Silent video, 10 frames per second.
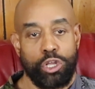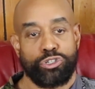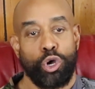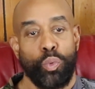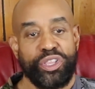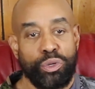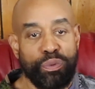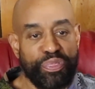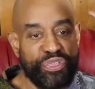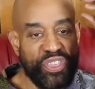So when
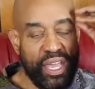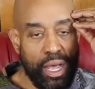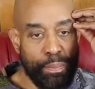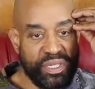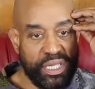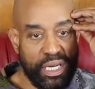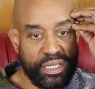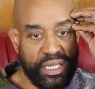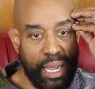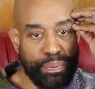you think a
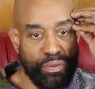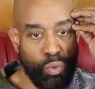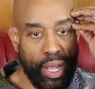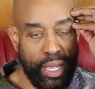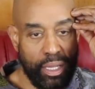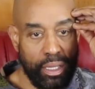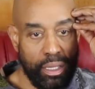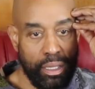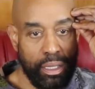particular type of way,